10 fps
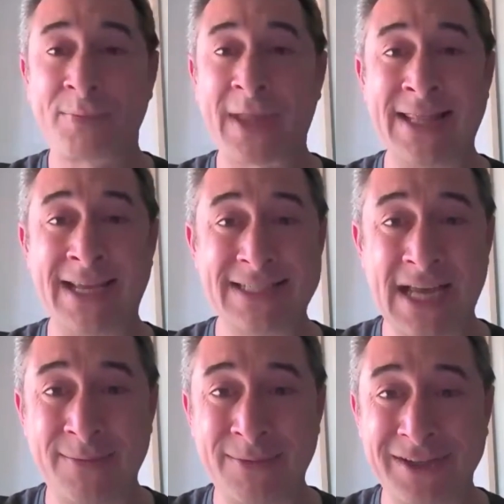And then
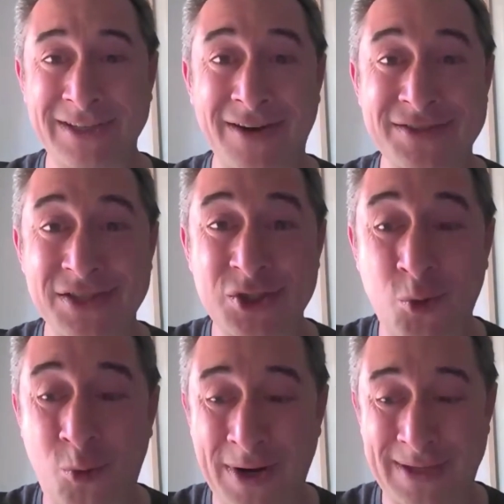$10 million to
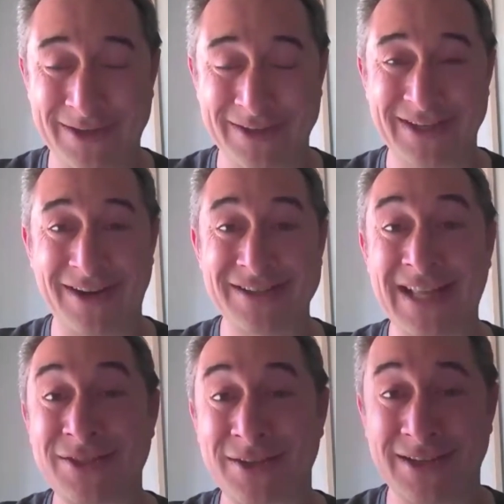$20 million.
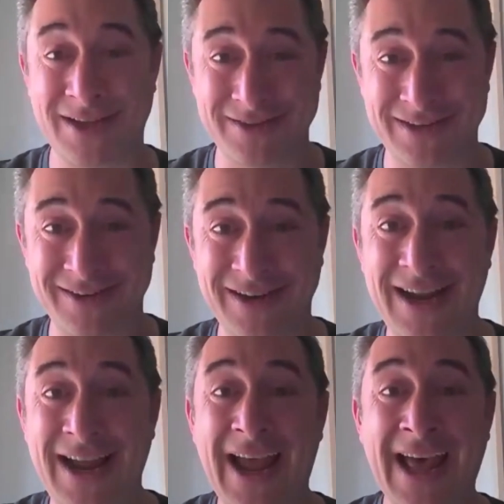That took another year.
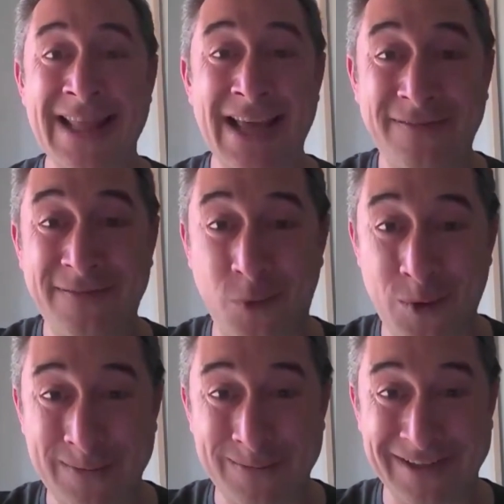And then
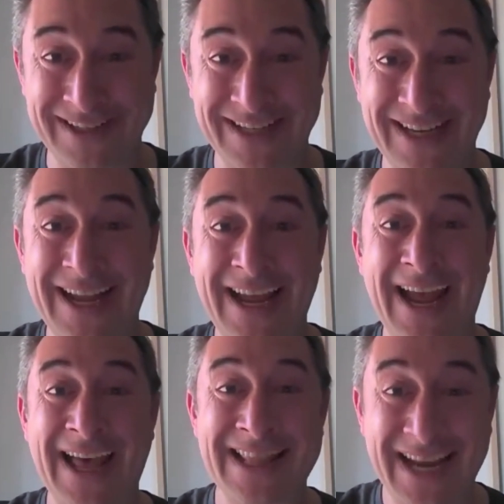40 million,
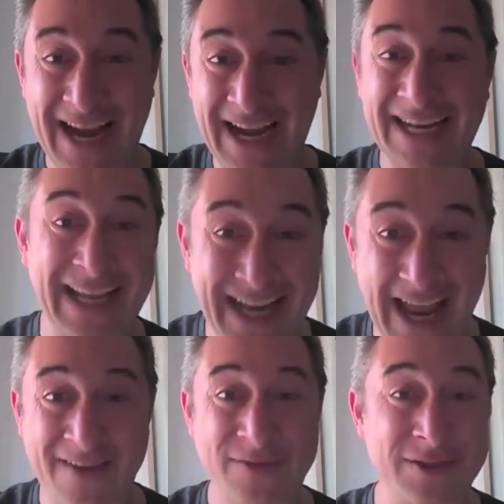and then 80. And
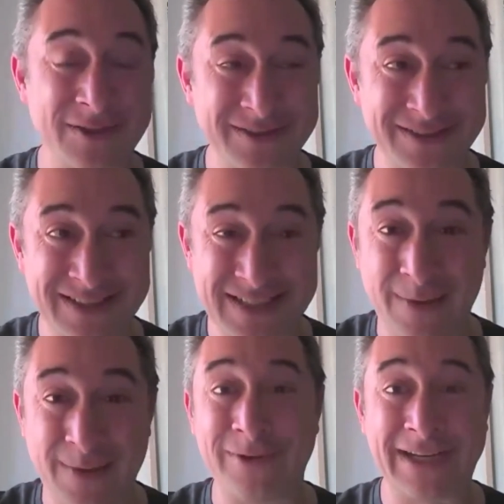after
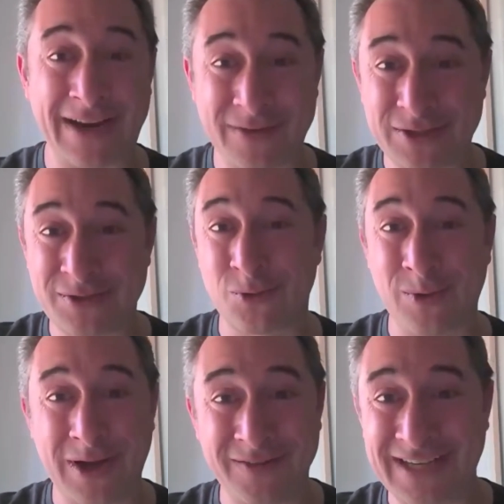doubling every
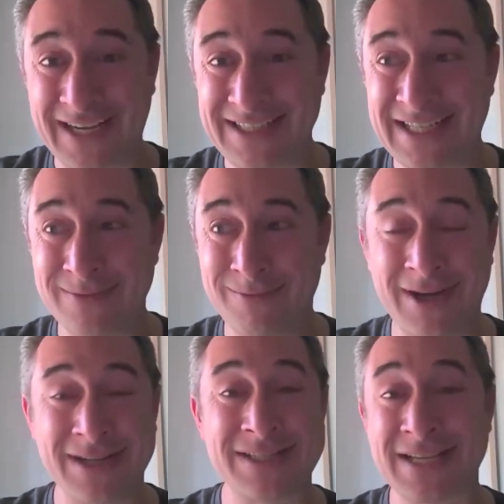12 to 18
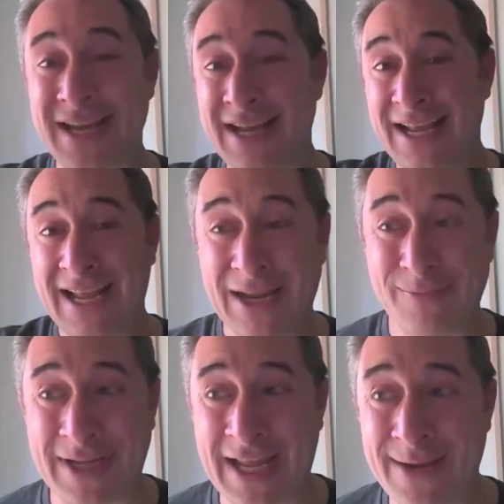months,
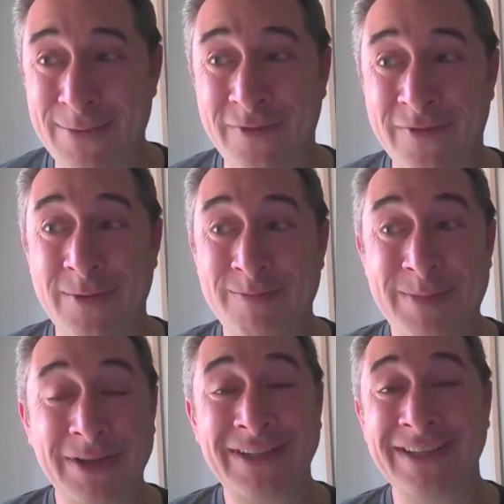it became over
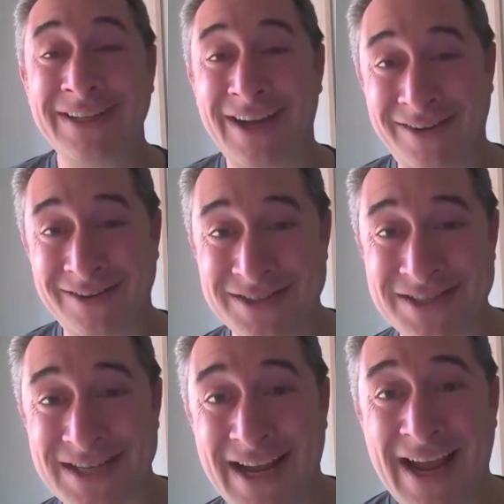$1 billion
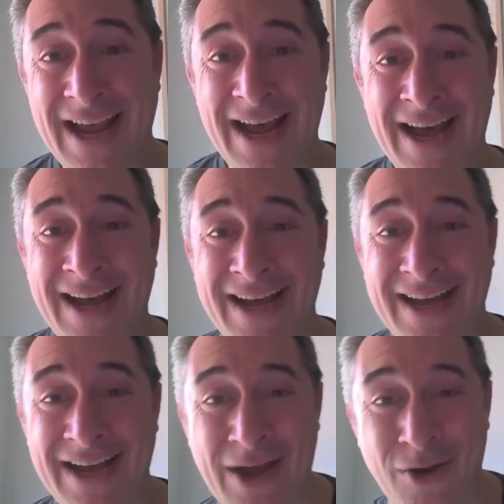
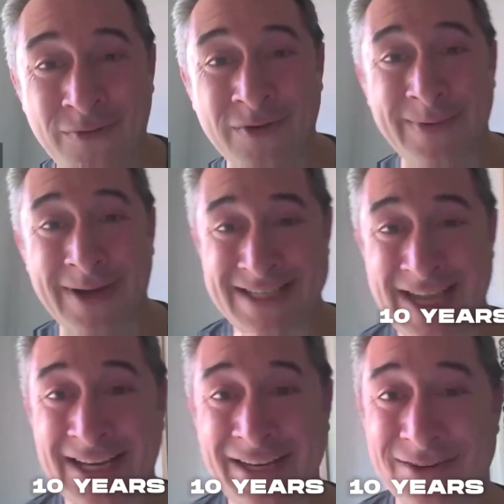over about
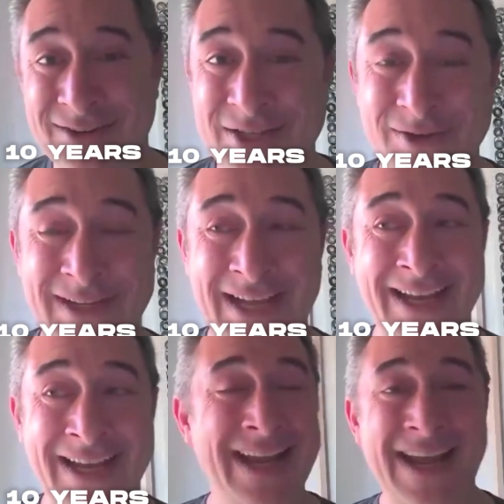10 years. So
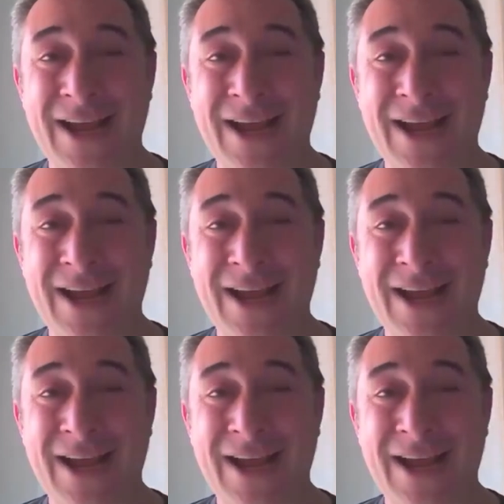again,